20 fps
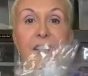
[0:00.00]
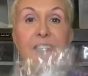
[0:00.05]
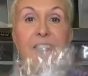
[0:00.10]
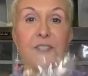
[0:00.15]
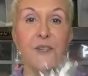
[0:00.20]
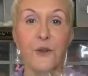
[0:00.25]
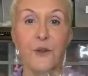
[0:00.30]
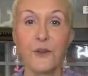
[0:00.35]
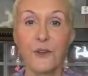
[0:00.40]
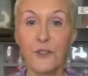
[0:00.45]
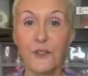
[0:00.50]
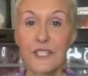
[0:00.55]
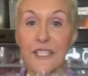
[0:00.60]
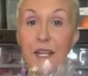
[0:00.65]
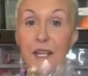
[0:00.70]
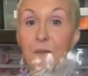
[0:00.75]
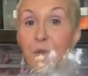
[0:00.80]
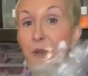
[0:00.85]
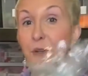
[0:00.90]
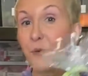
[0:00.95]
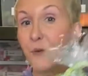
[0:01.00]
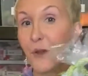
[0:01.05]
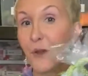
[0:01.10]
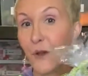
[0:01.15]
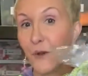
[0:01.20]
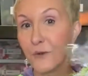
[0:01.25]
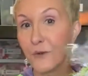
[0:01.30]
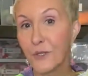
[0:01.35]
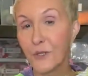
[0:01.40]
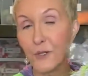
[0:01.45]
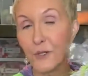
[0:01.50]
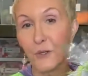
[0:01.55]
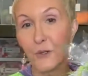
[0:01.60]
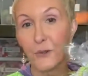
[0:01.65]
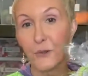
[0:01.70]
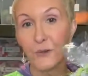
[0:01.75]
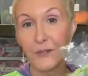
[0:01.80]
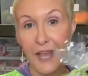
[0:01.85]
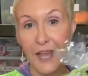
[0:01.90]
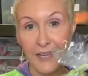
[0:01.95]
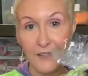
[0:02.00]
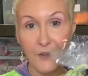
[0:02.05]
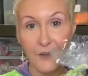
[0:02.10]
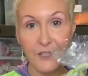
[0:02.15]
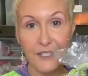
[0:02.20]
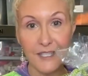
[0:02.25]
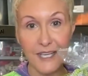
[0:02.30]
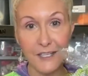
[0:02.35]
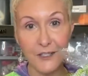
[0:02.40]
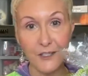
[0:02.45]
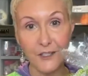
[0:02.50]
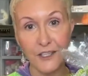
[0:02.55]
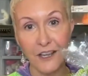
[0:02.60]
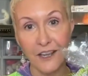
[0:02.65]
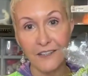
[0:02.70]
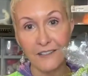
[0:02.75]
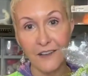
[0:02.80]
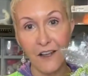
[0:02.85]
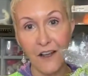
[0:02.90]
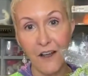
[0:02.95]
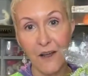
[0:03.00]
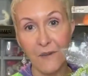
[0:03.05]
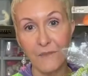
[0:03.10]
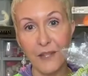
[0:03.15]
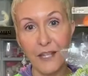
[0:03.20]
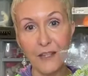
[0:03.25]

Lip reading: So you'll see when you go to GladDogsNation.com